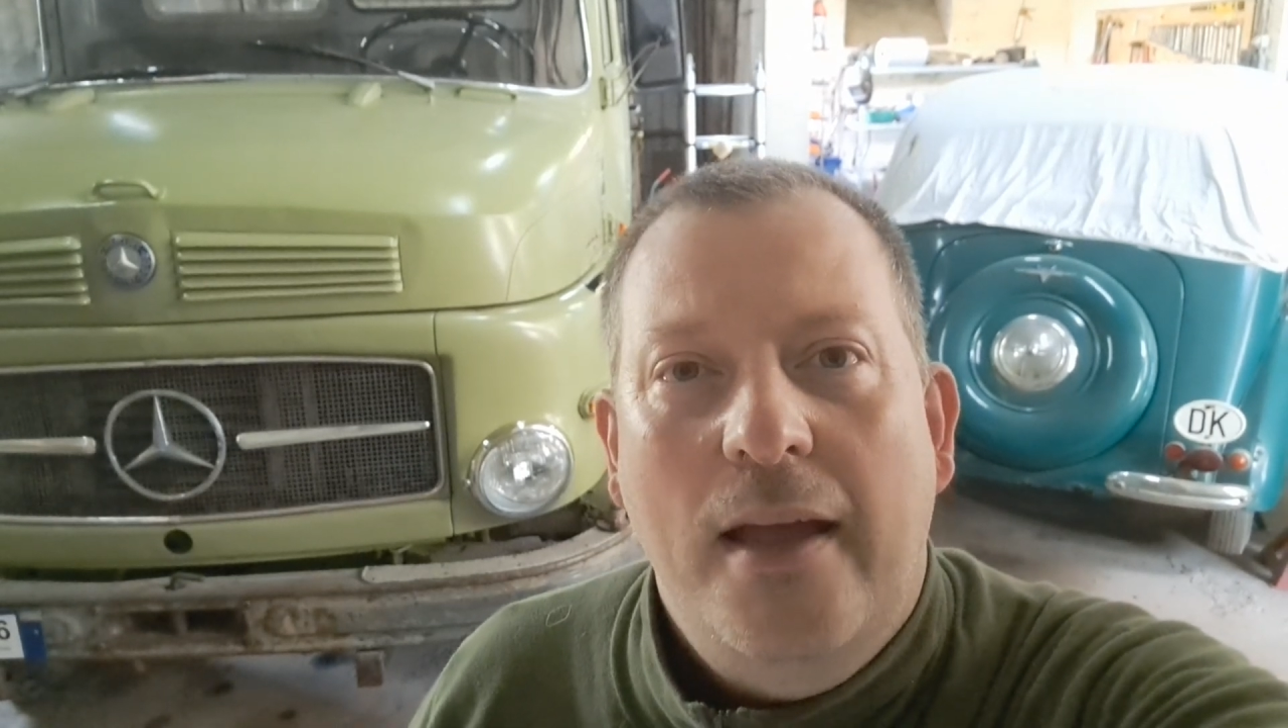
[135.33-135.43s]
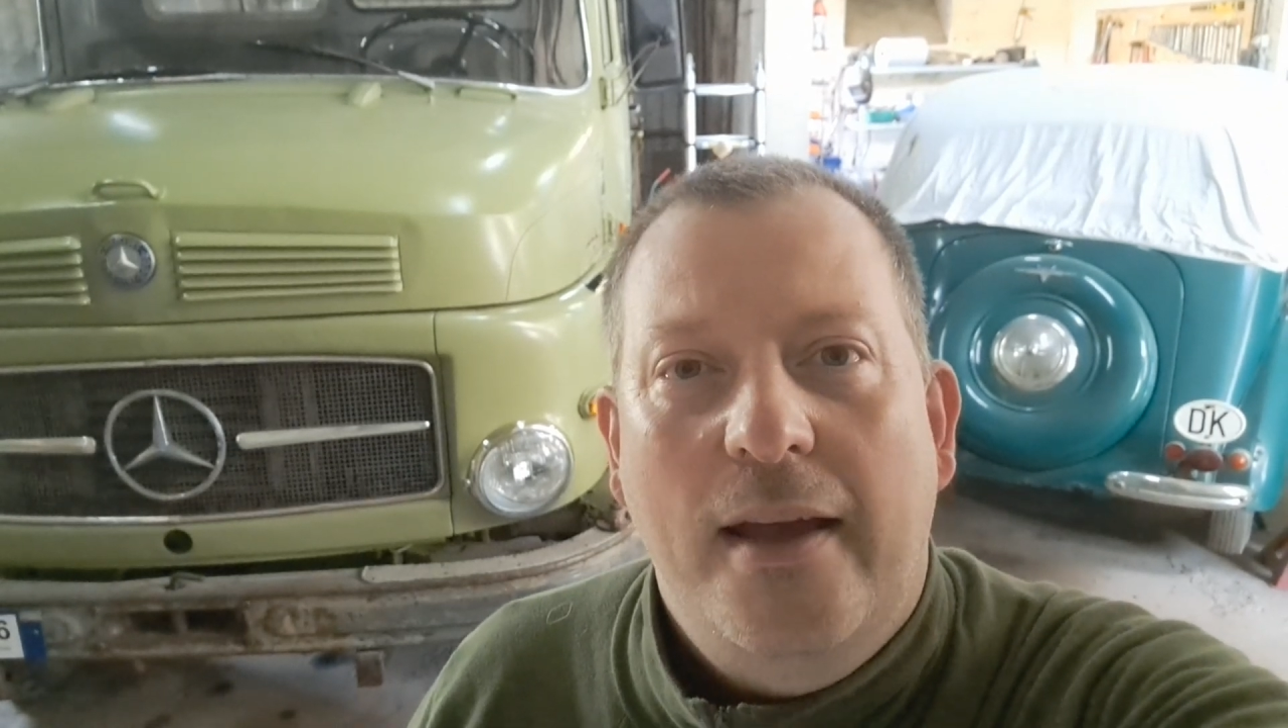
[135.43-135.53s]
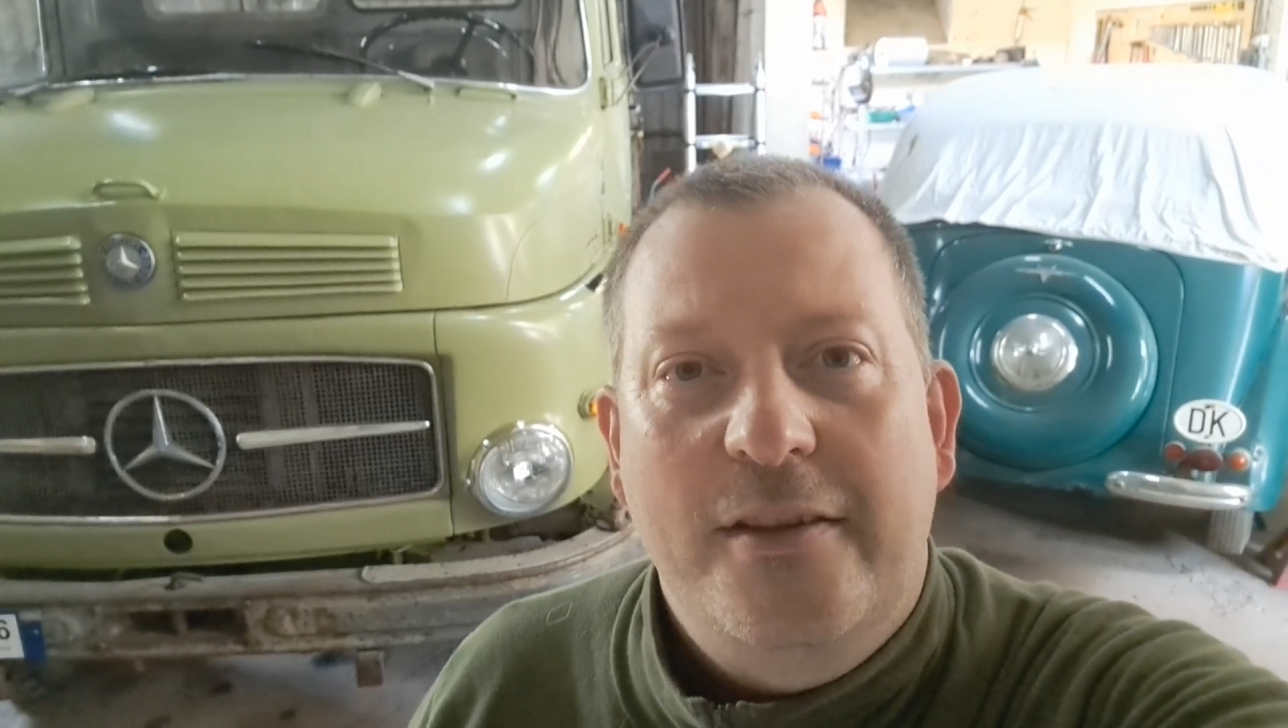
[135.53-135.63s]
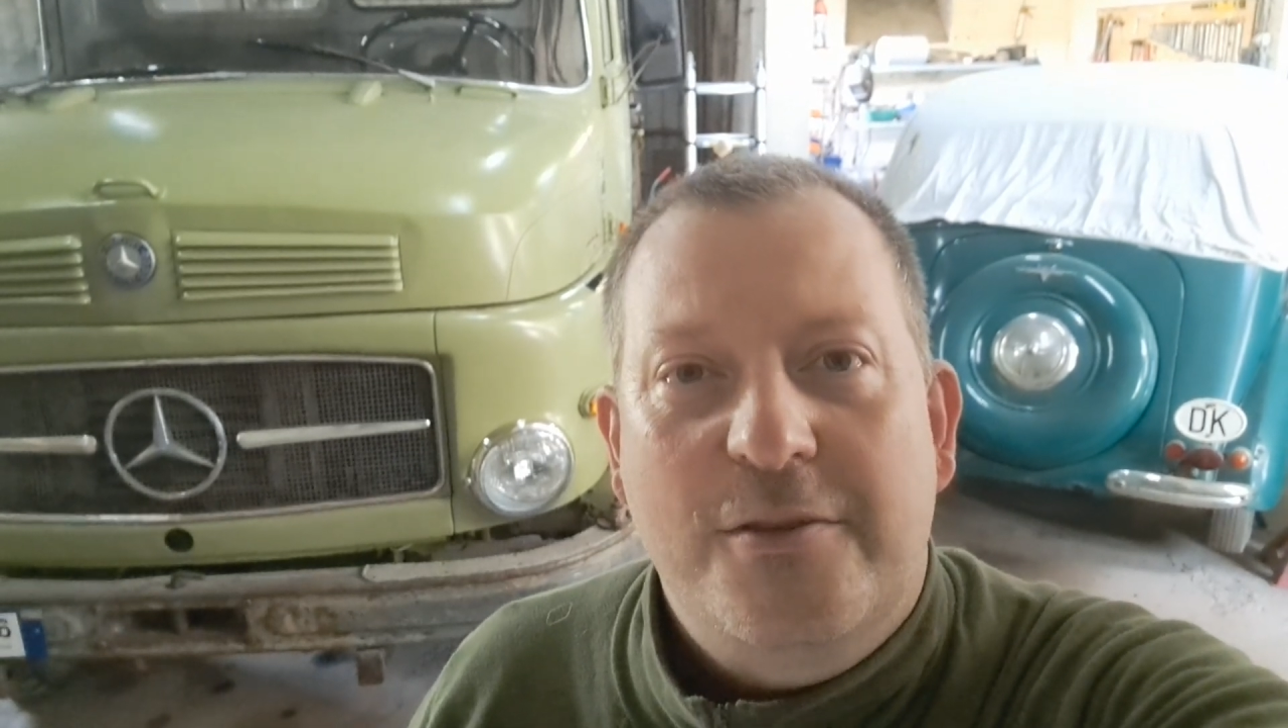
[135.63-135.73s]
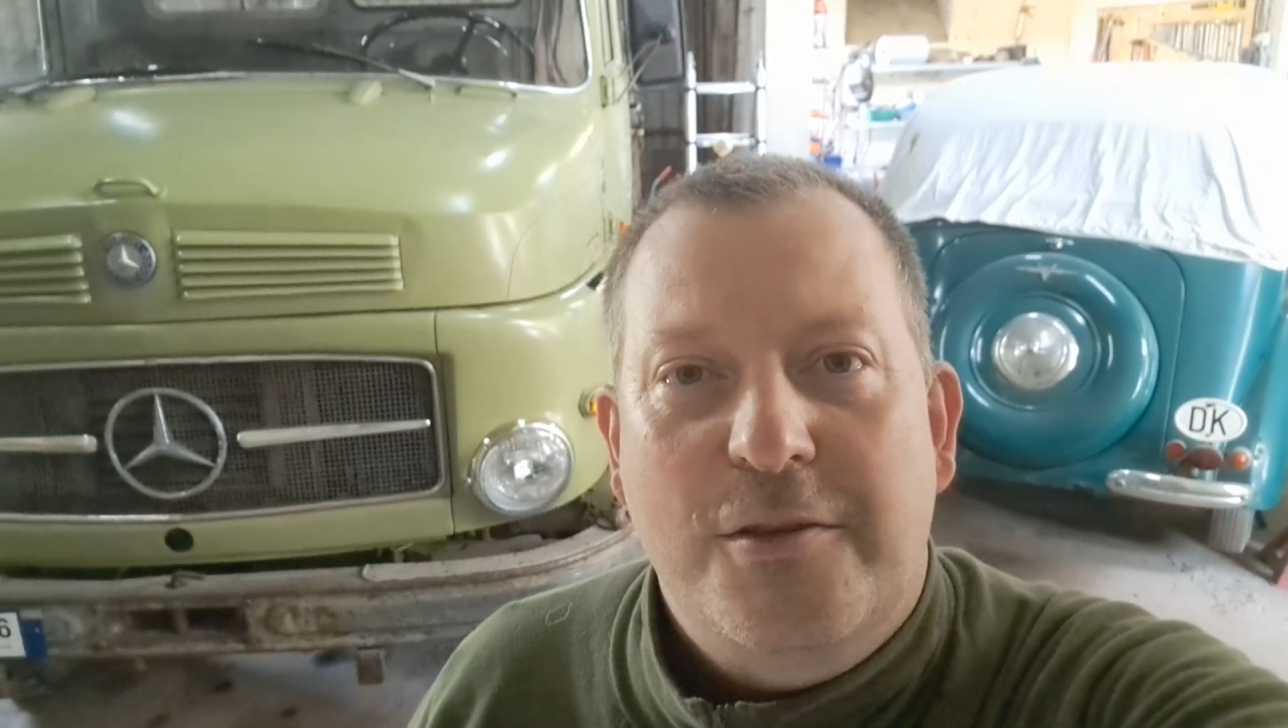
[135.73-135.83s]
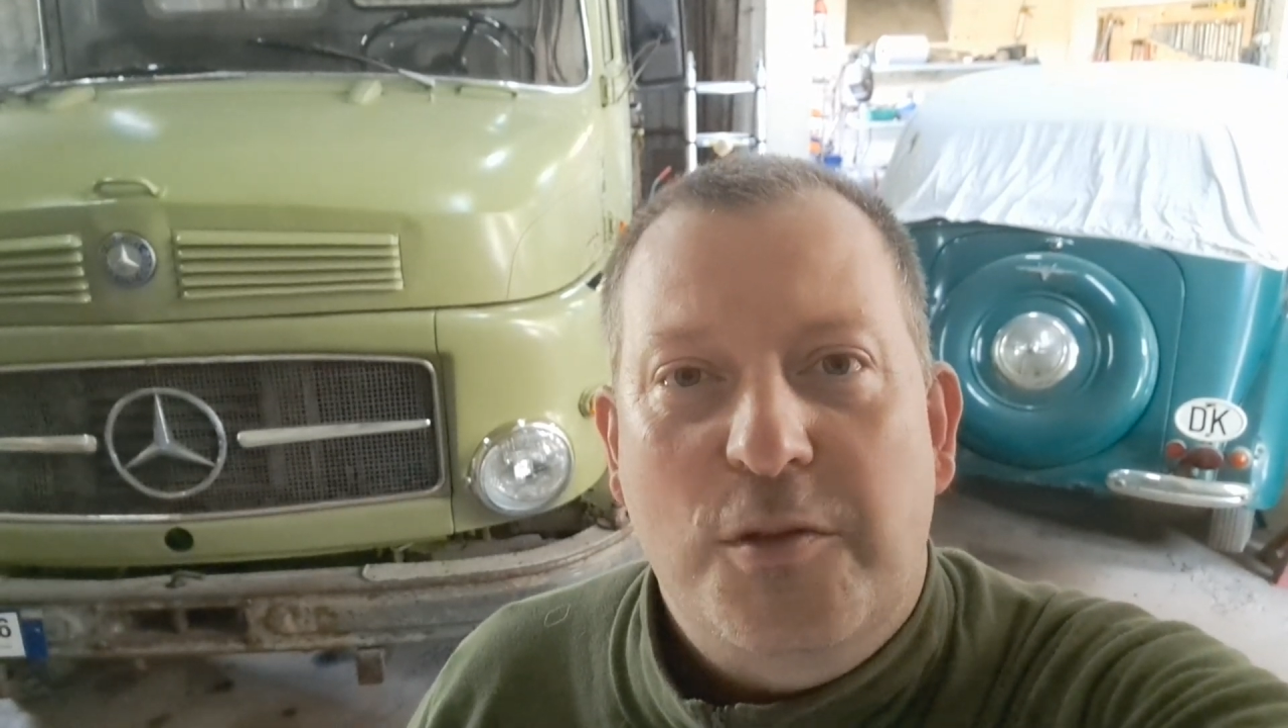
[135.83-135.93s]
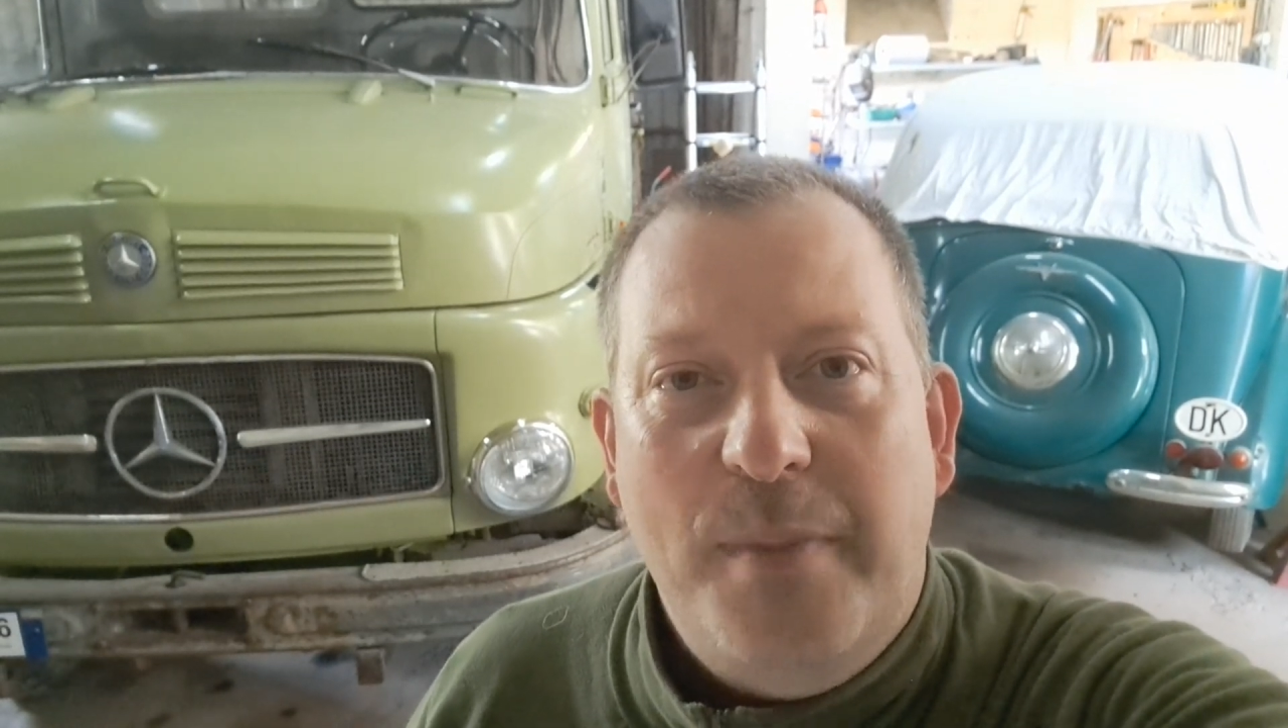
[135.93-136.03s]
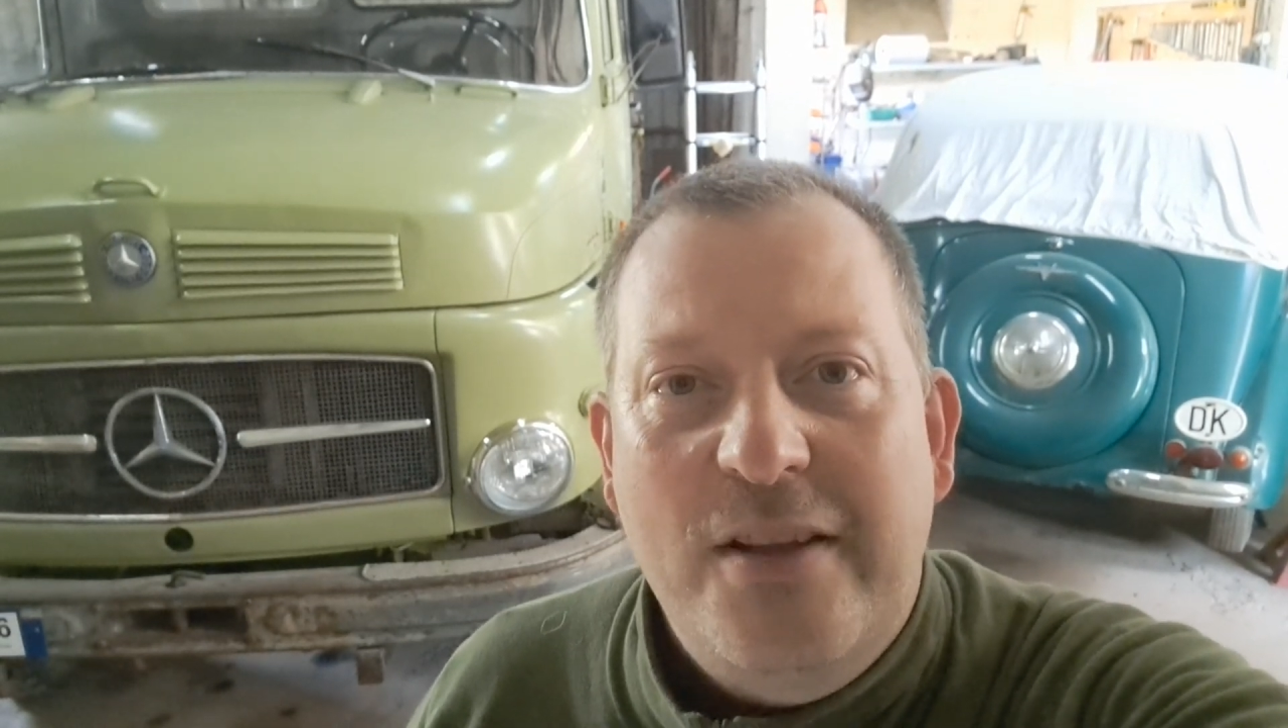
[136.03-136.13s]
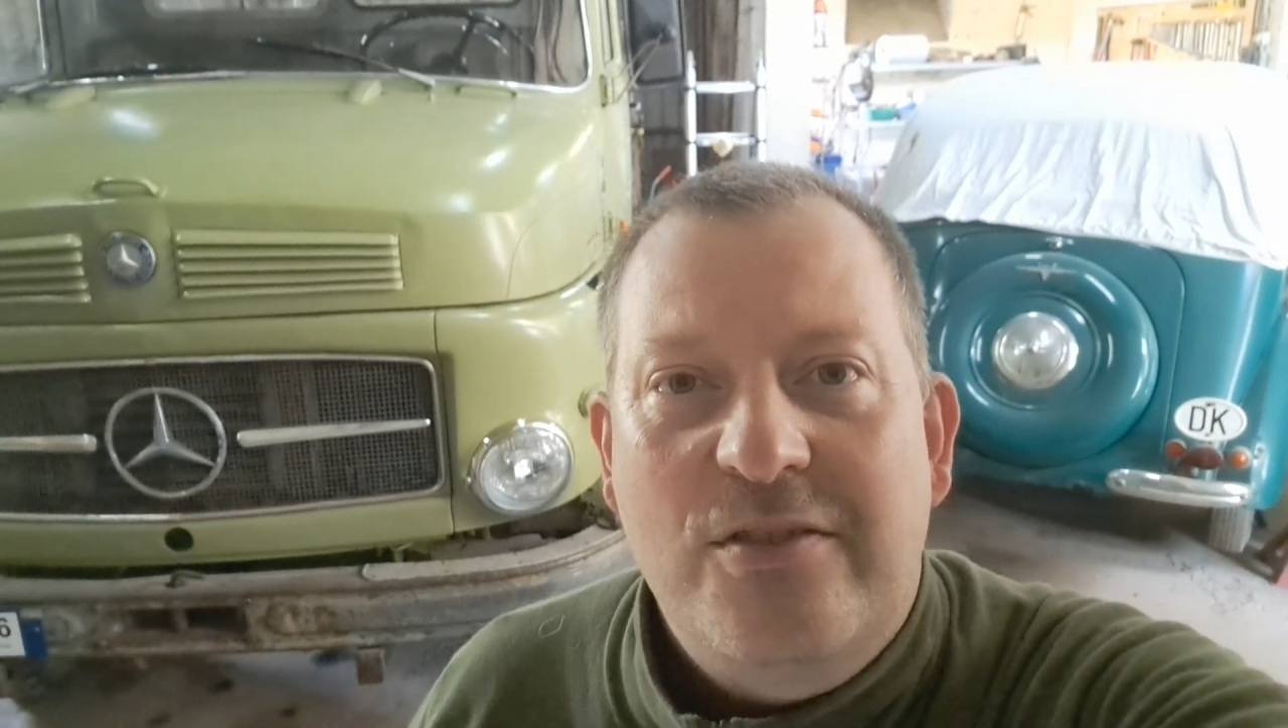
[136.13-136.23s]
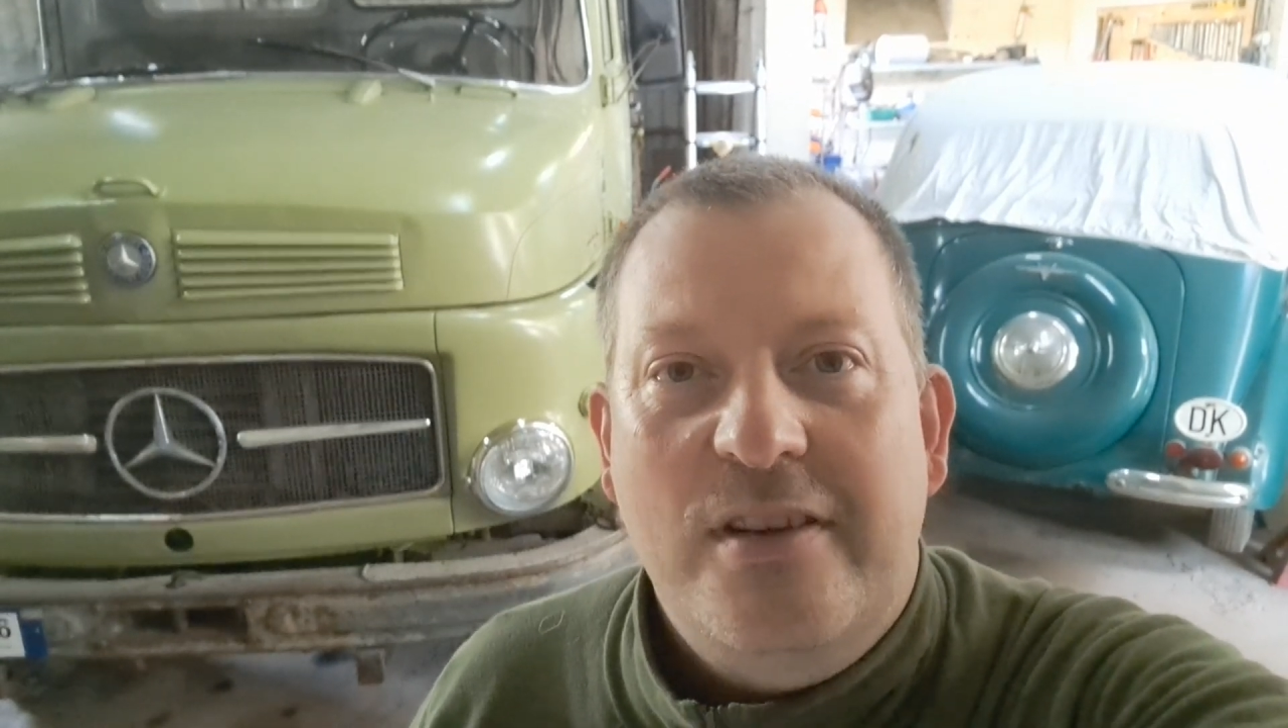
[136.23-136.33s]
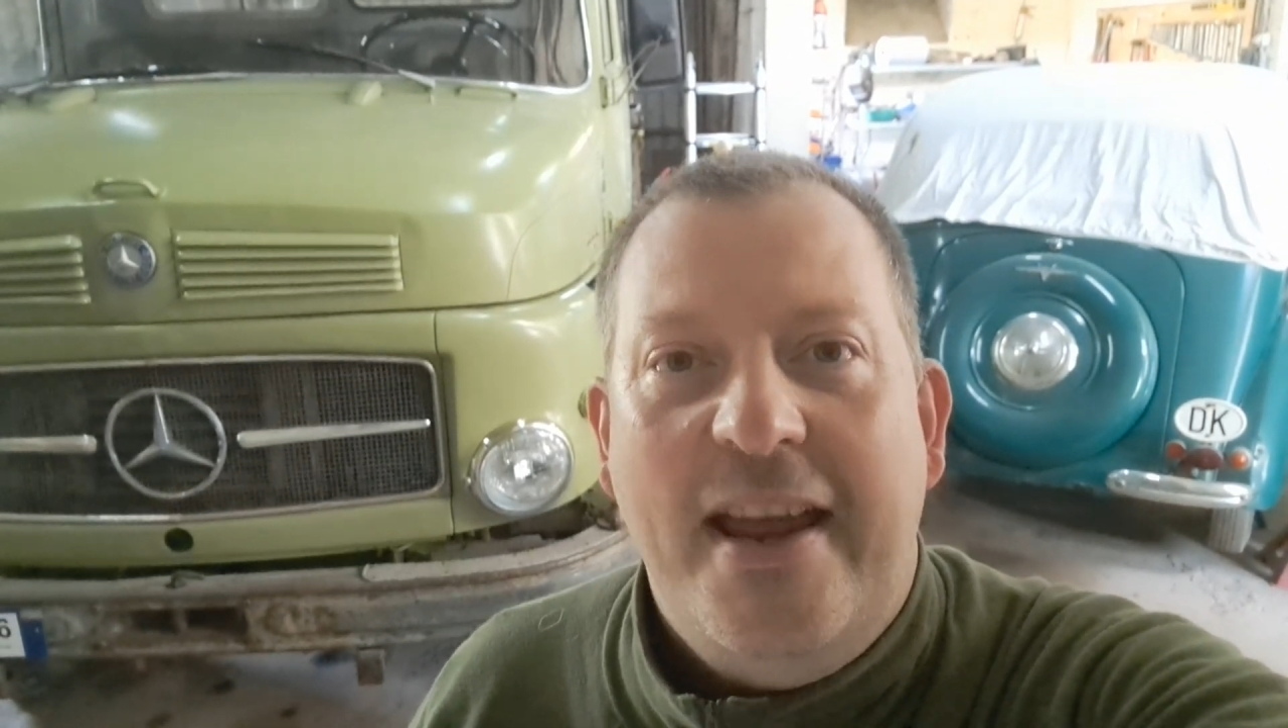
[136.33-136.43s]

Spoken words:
and the suspension